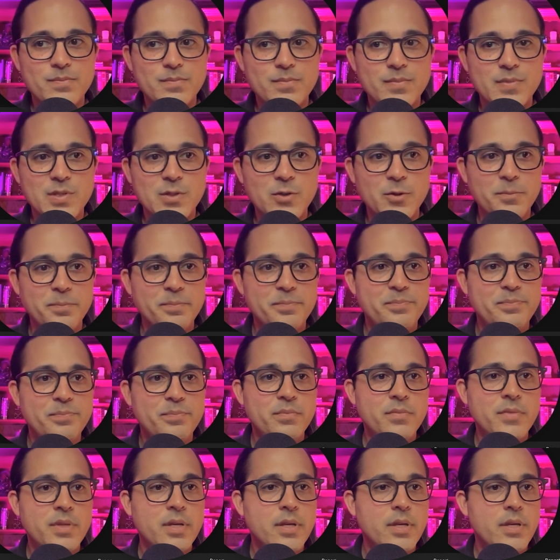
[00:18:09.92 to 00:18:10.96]
Cool.
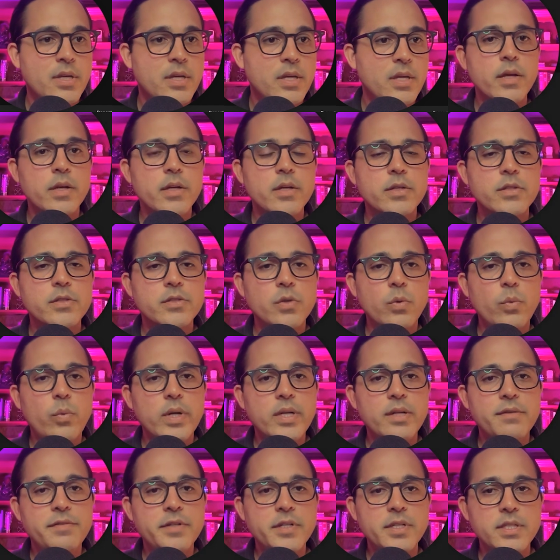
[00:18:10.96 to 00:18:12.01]
So
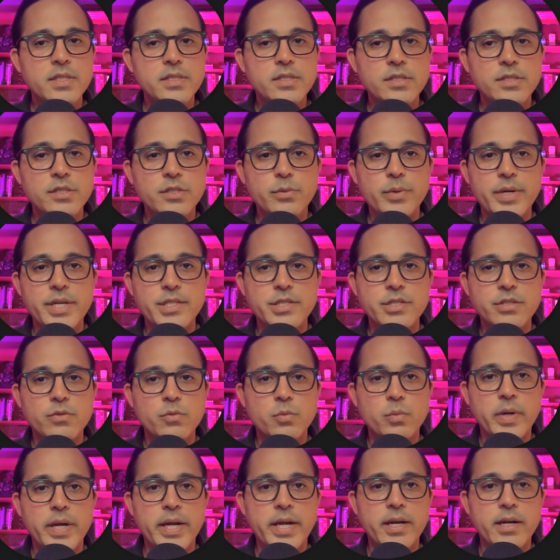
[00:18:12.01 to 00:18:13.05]
what if you're in a
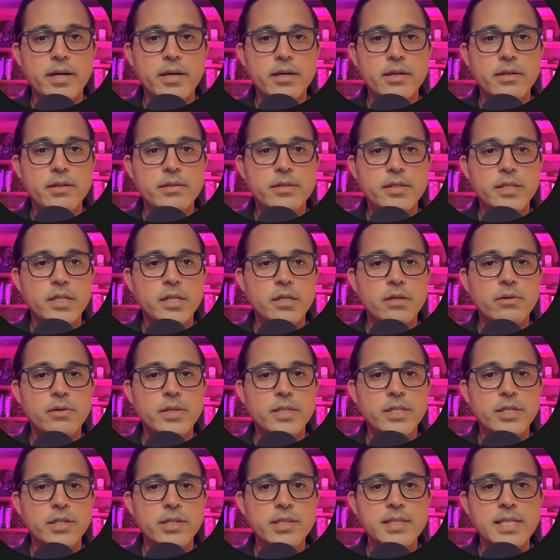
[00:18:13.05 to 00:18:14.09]
situation where,
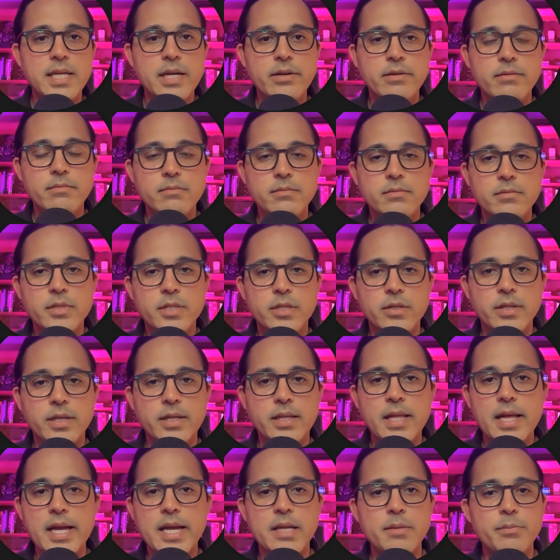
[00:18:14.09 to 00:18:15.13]
it turns out, the
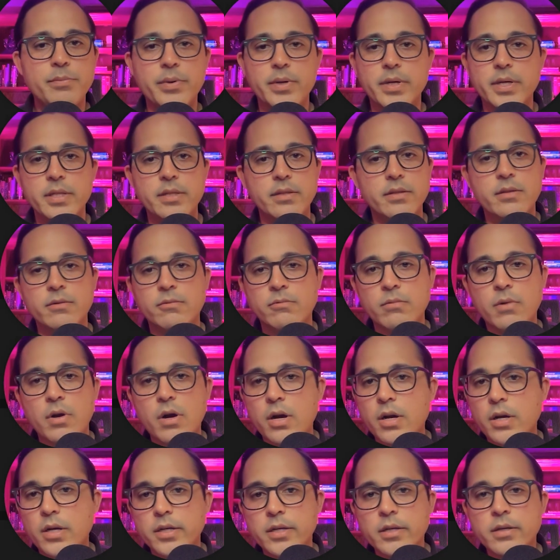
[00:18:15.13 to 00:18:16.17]
client put the
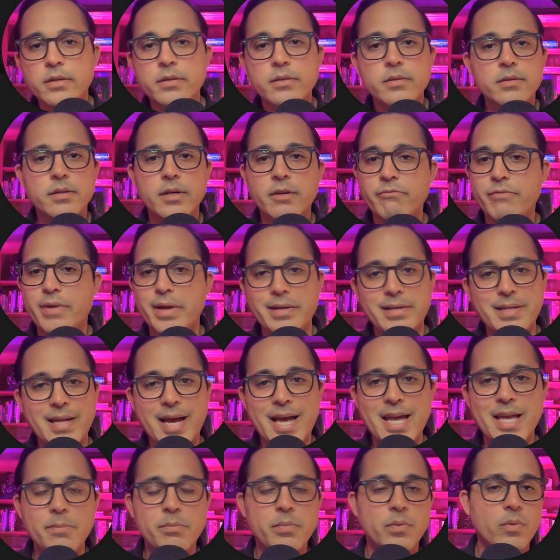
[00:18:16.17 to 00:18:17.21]
wrong event
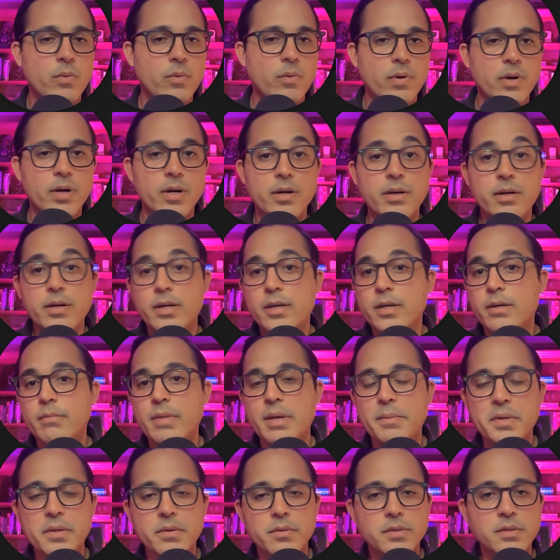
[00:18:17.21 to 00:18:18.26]
type, or
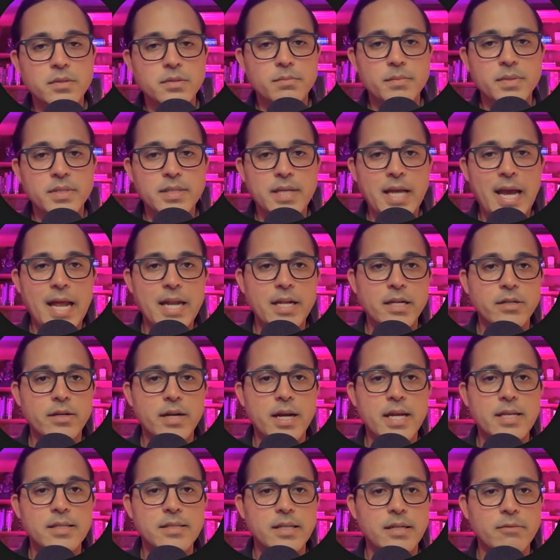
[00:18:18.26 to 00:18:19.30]
maybe it was
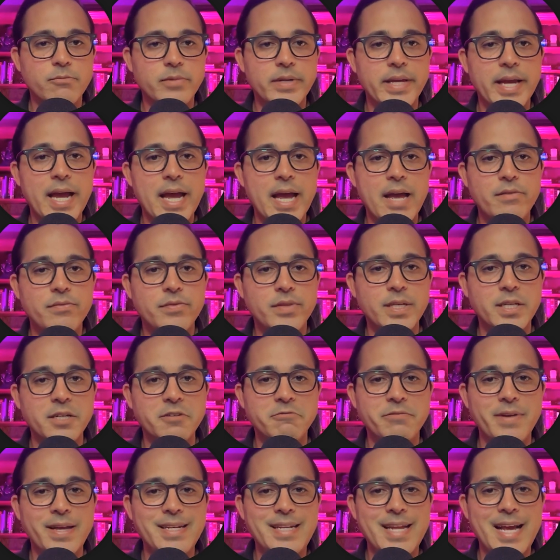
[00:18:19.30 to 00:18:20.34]
miscategorized, and we have the
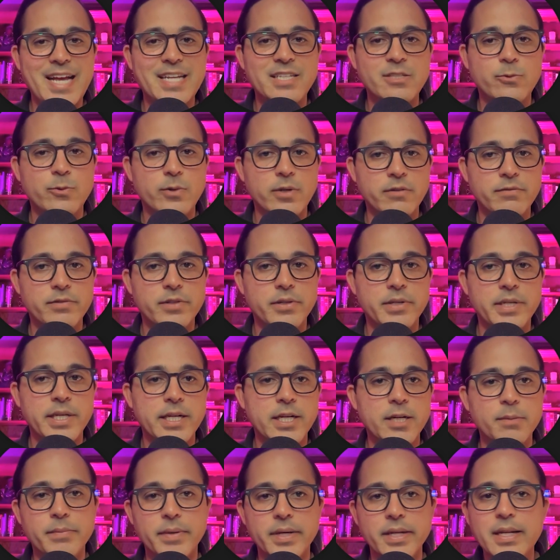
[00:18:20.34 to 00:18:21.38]
event task workflow
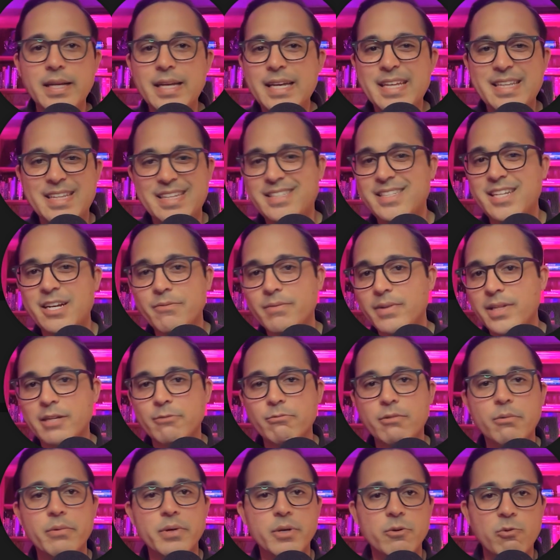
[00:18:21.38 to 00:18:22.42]
here, but that's not really
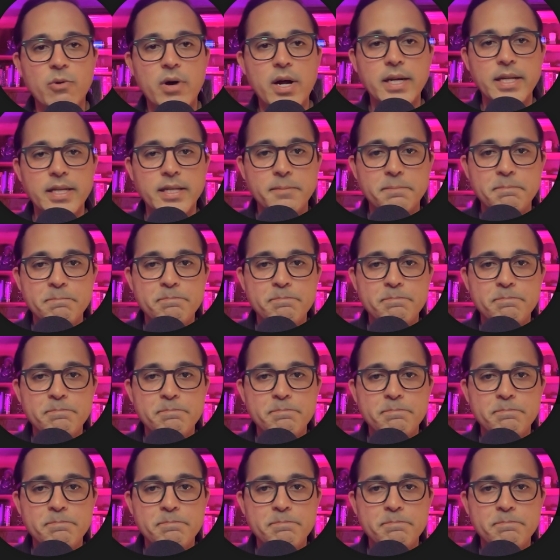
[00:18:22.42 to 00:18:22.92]
what we wanted.